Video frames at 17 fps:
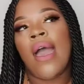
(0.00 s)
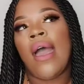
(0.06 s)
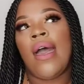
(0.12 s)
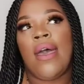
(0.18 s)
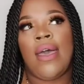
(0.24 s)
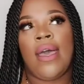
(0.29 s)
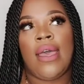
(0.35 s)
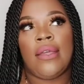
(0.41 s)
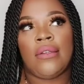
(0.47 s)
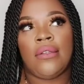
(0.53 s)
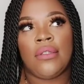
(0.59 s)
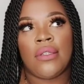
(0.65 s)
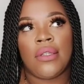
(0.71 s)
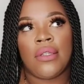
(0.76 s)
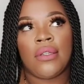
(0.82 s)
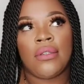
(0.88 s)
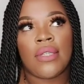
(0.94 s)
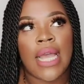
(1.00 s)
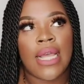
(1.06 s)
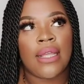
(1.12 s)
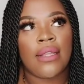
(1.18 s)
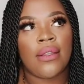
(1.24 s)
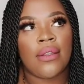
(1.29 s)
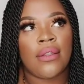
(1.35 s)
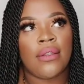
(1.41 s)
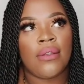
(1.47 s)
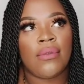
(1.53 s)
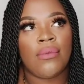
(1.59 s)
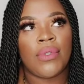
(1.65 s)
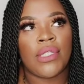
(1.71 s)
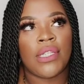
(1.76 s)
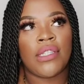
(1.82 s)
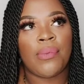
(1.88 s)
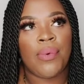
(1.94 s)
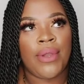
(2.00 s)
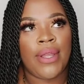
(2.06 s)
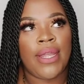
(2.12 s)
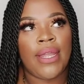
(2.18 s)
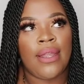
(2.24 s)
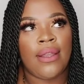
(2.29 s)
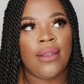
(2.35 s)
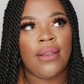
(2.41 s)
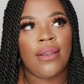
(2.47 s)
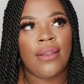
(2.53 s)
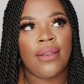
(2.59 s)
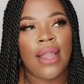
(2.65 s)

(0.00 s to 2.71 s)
and that was disappointing.